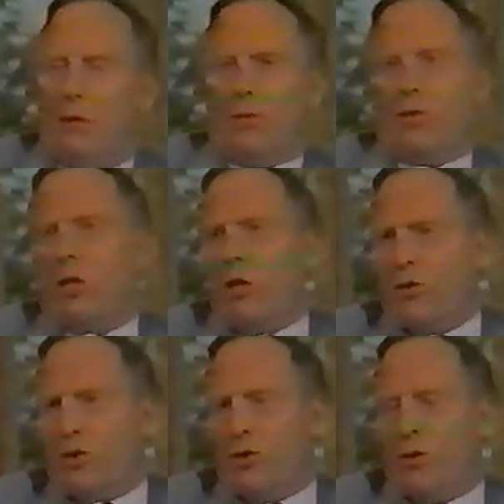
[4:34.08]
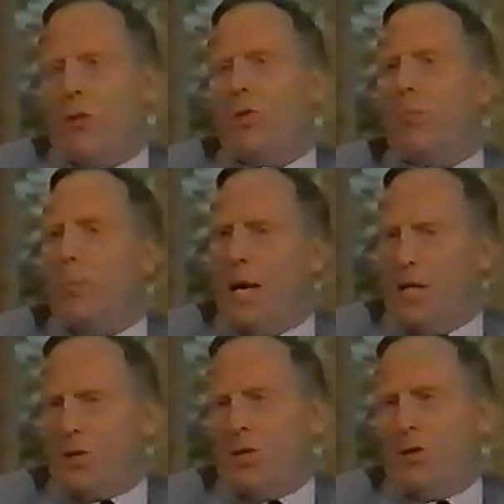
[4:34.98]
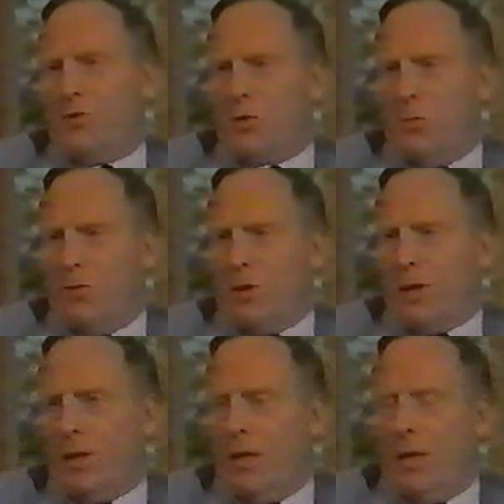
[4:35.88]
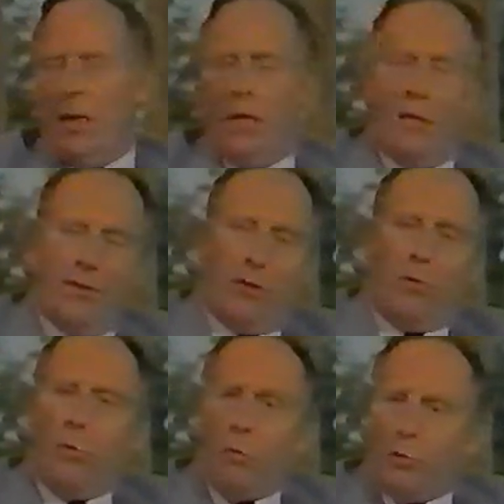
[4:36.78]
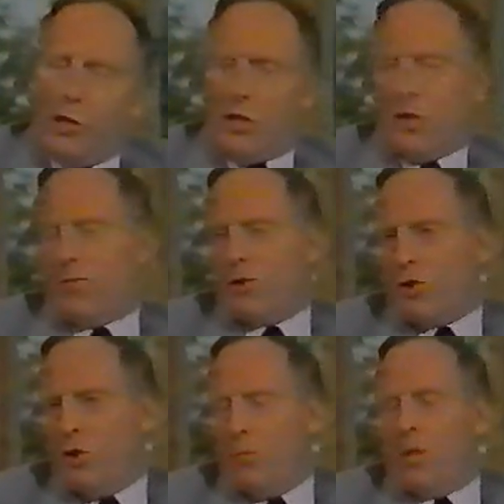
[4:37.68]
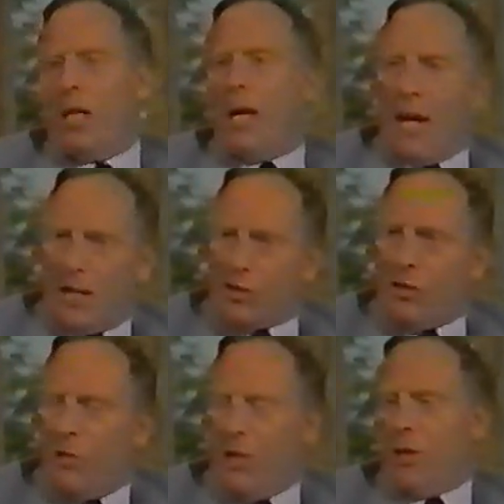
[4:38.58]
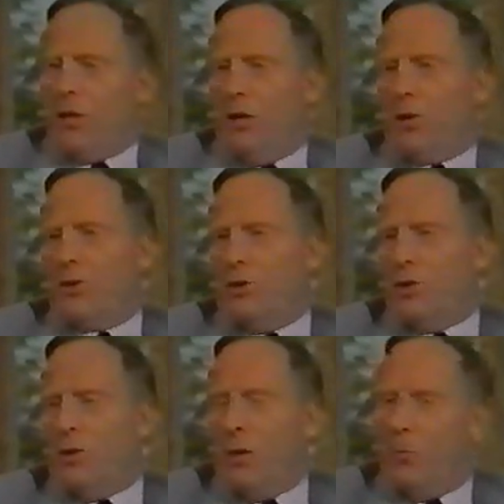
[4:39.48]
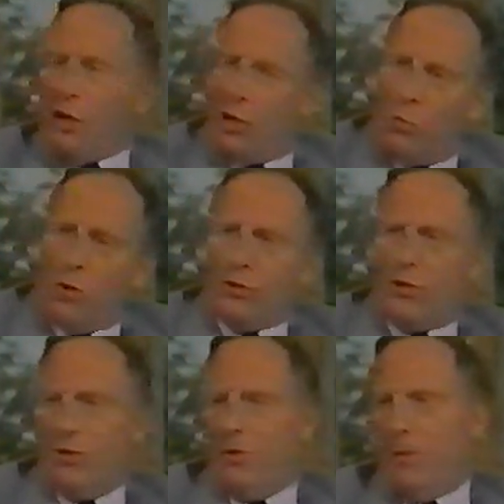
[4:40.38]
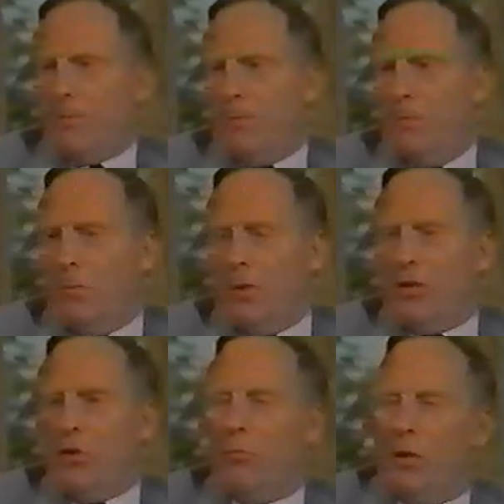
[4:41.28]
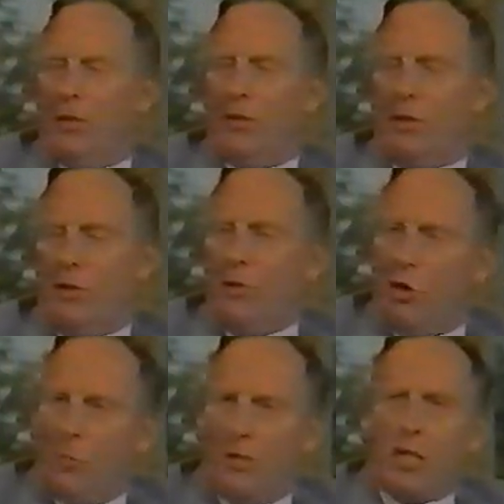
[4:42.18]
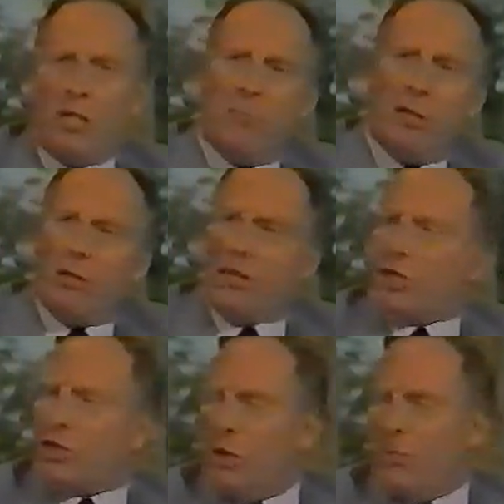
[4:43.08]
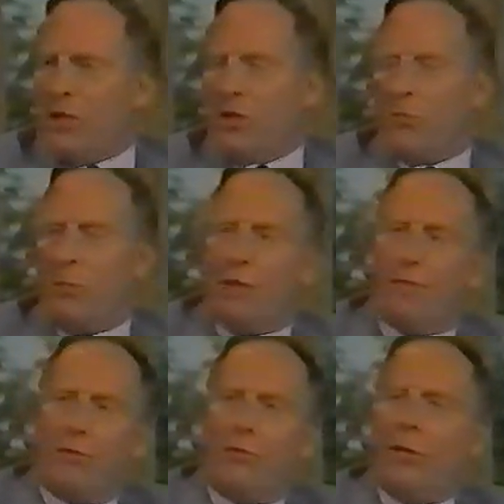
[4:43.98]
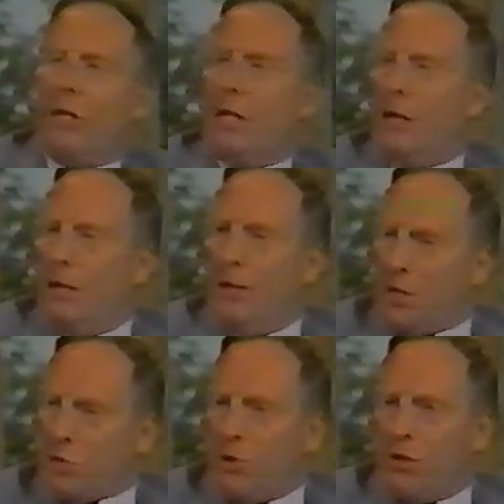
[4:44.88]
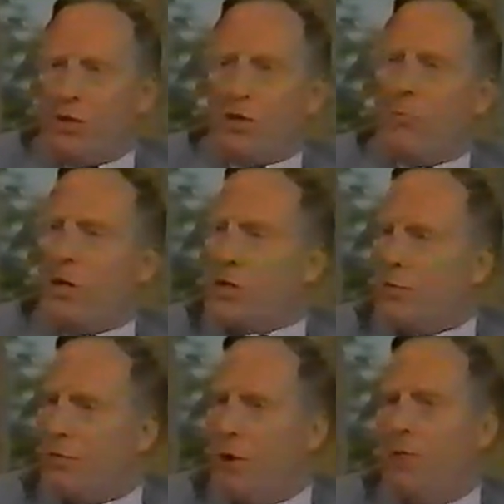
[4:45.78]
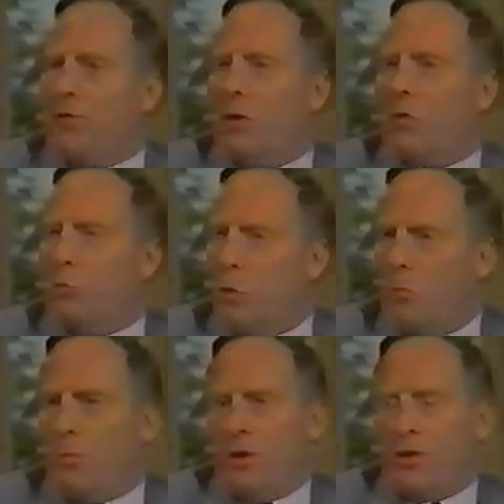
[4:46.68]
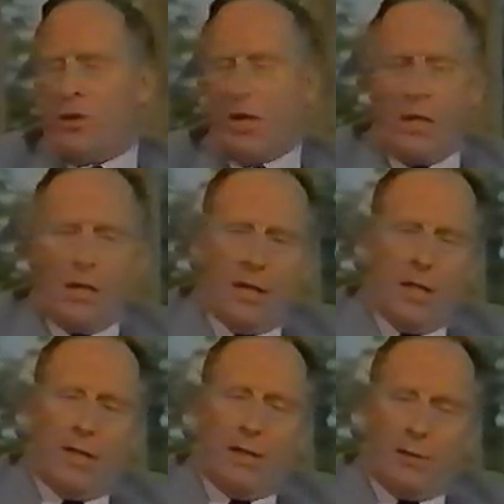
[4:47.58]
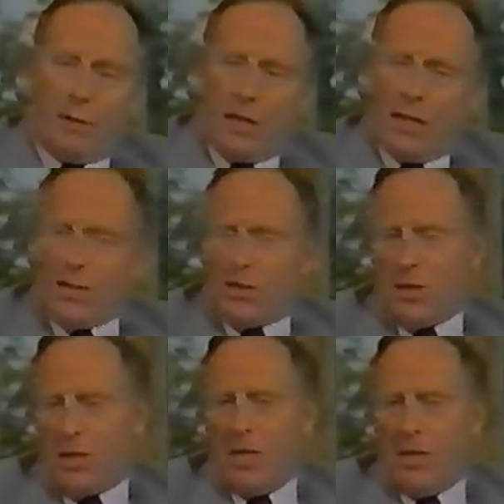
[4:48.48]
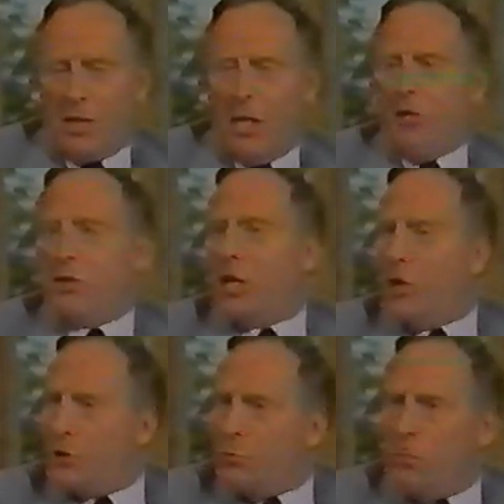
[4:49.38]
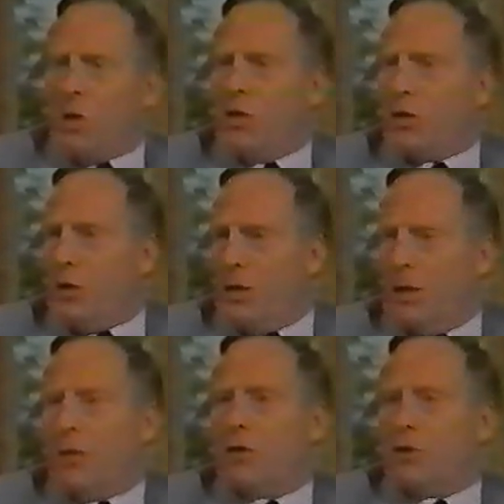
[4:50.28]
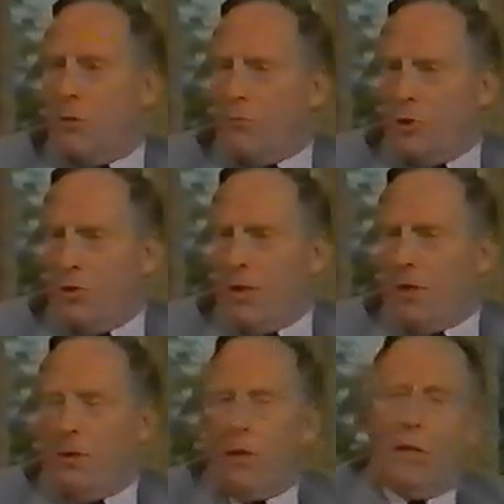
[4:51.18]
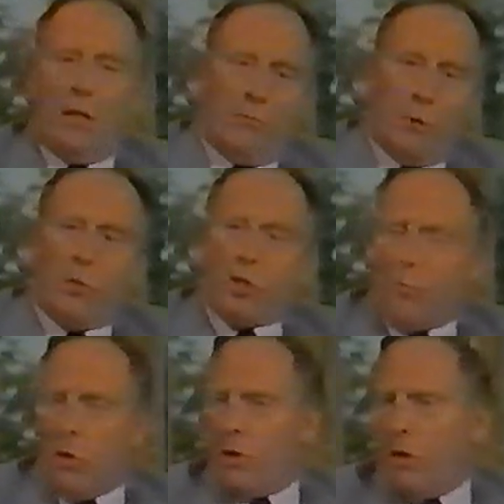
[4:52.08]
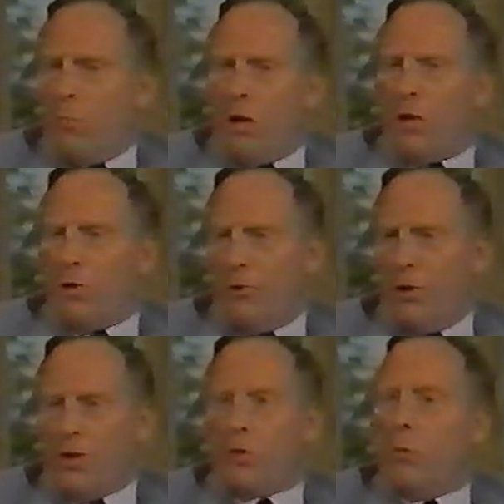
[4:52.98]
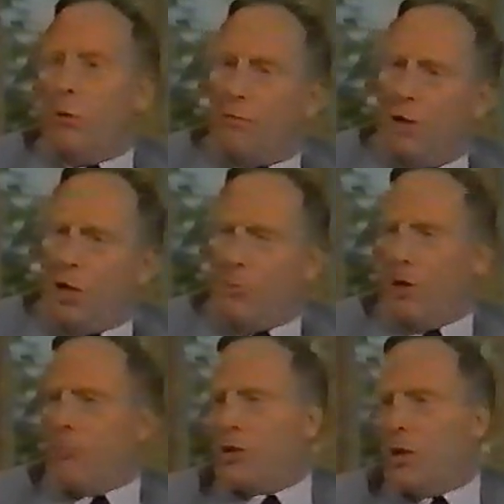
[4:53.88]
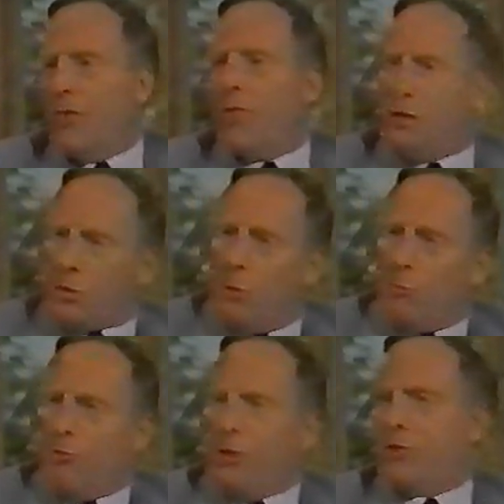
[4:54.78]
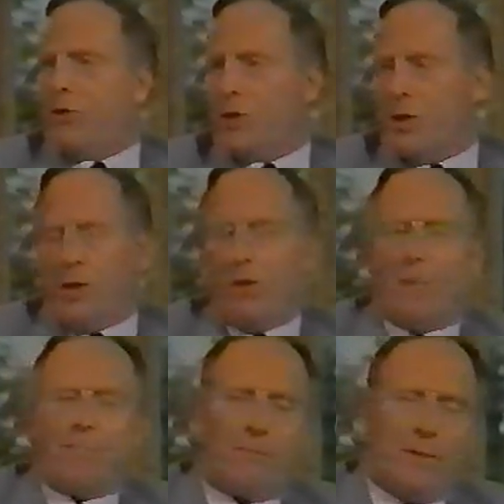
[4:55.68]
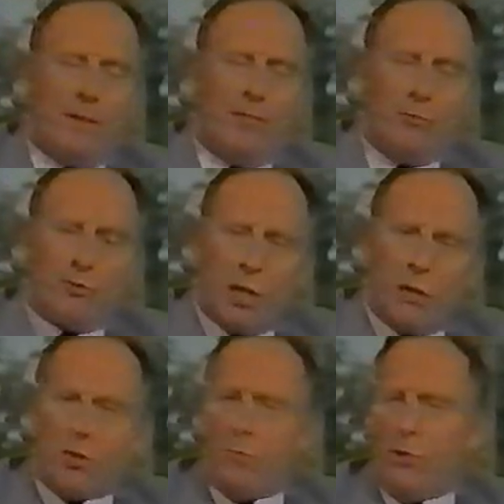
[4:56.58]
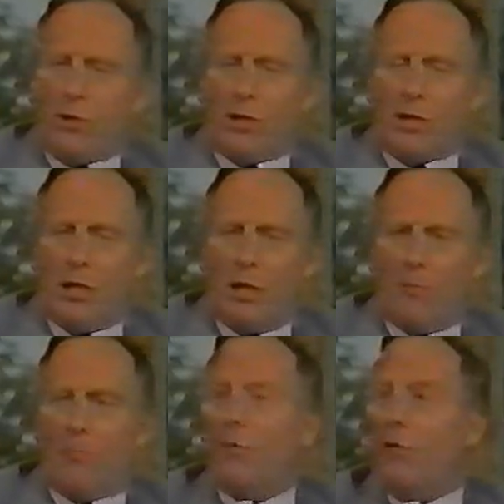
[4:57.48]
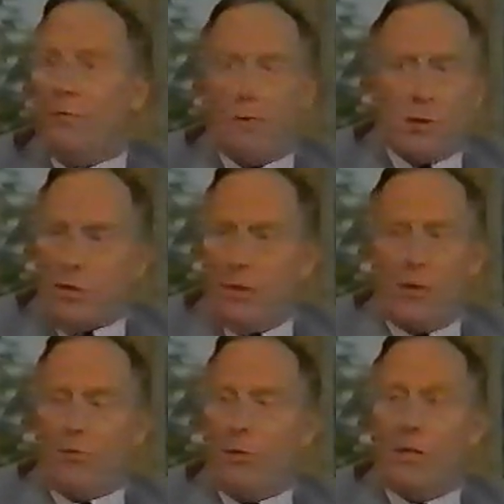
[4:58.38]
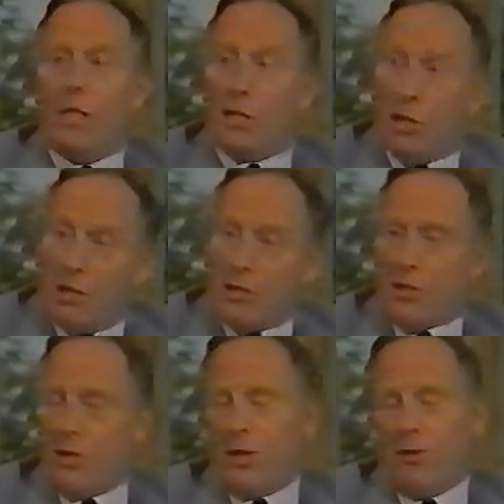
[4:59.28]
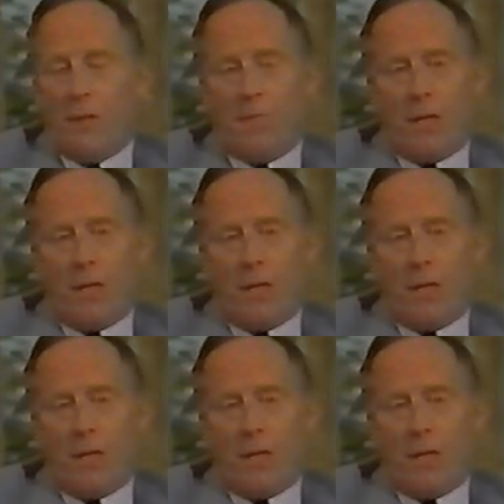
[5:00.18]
to concentrate on the bad side of smoking. Now, all reasons for stopping actually make it harder to do it. They make you want to do it, but they don't help you. It's a bit like slimming doesn't make food less precious, it makes it 5 times more precious. Now, the cancer scares our intelligent mind say stop doing it, but we smoke, among other reasons, when we're feeling a bit uptight. That's when we reach for a cigarette. And if you tell smokers it's killing them, the first thing they do is light a cigarette.